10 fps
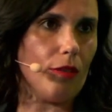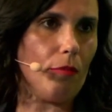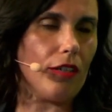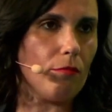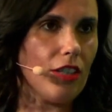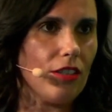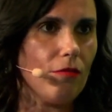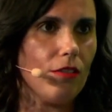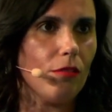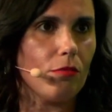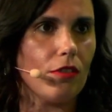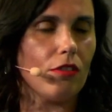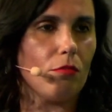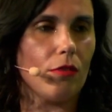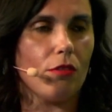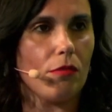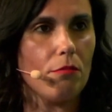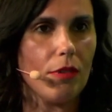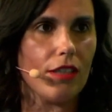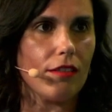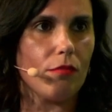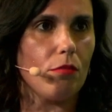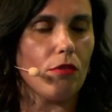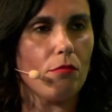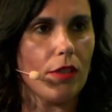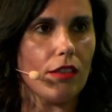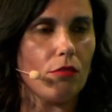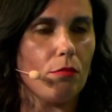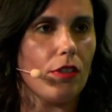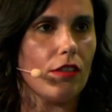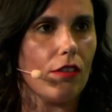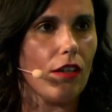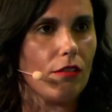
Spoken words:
reliability to the product when we're talking about